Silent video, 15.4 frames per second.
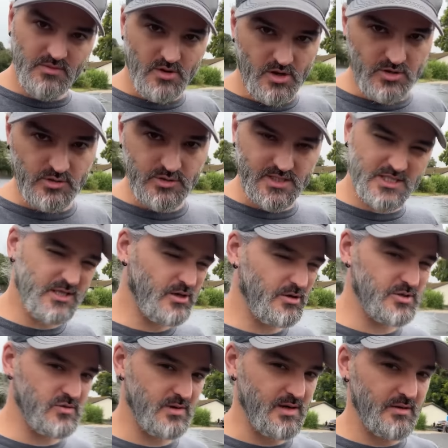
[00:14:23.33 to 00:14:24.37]
Michael's. There's
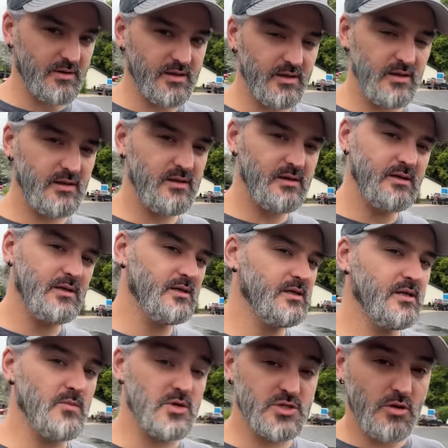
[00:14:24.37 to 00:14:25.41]
loads around here.
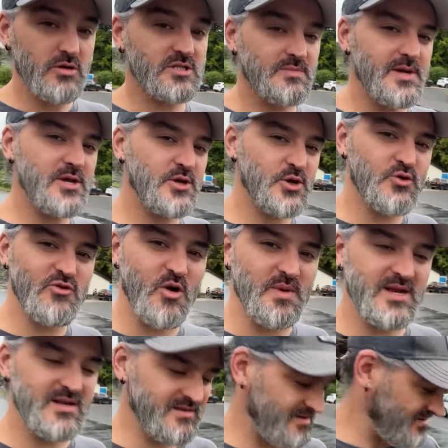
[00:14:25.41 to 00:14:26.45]
It was nice to meet you, Robin.